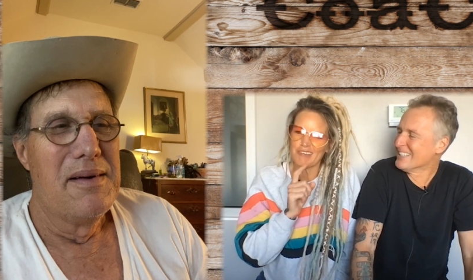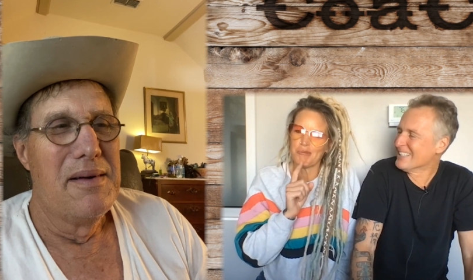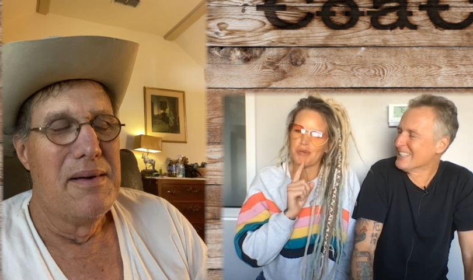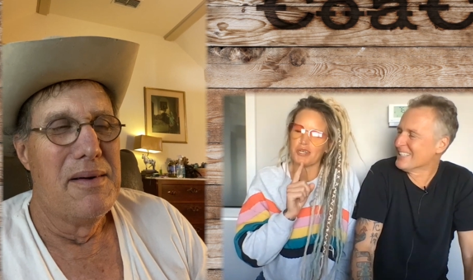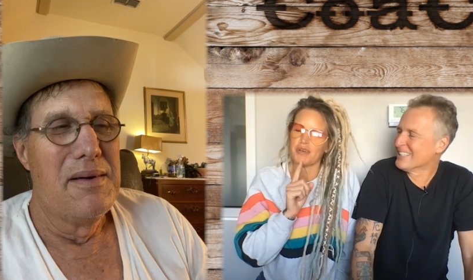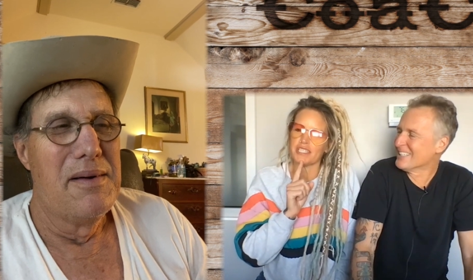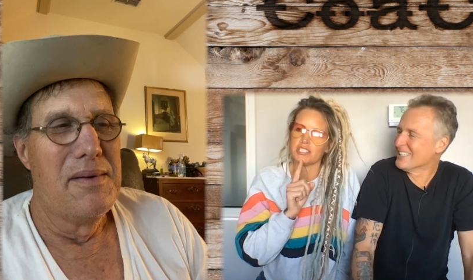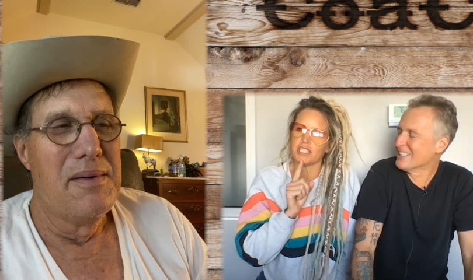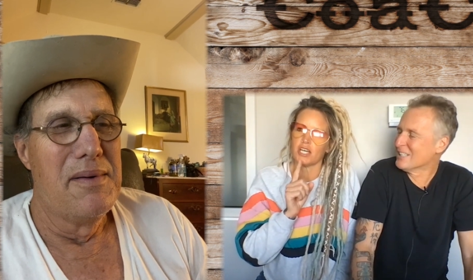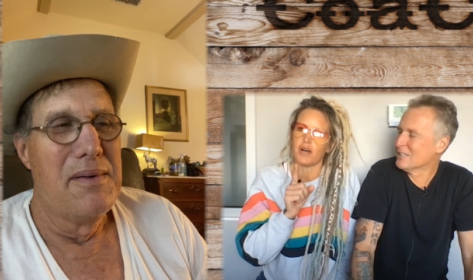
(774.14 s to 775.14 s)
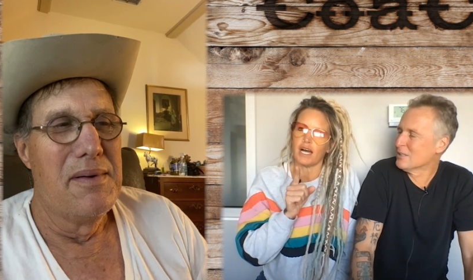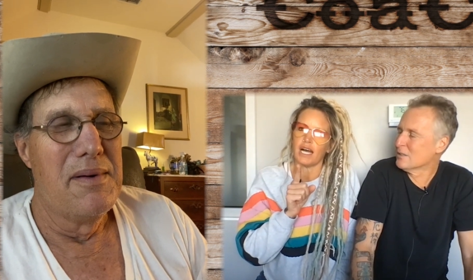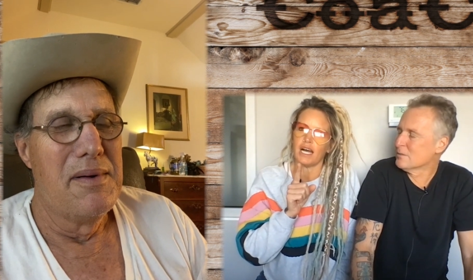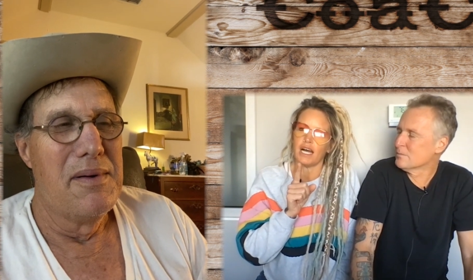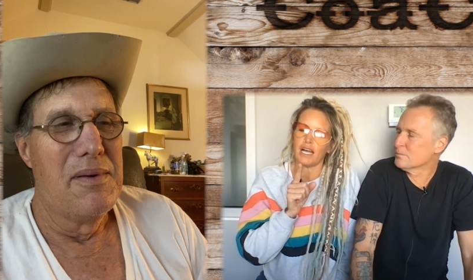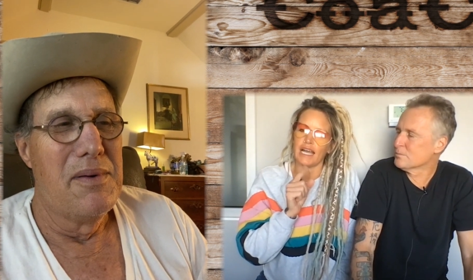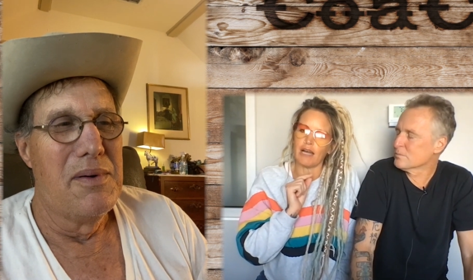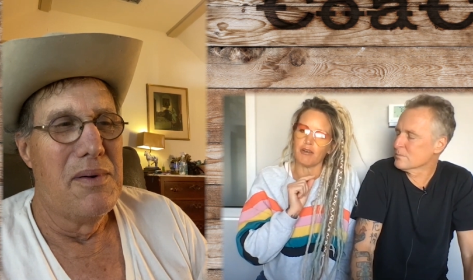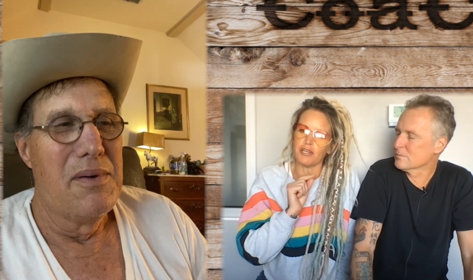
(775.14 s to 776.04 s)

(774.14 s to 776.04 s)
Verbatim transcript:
Speaker 1: one more question though. Uh, how are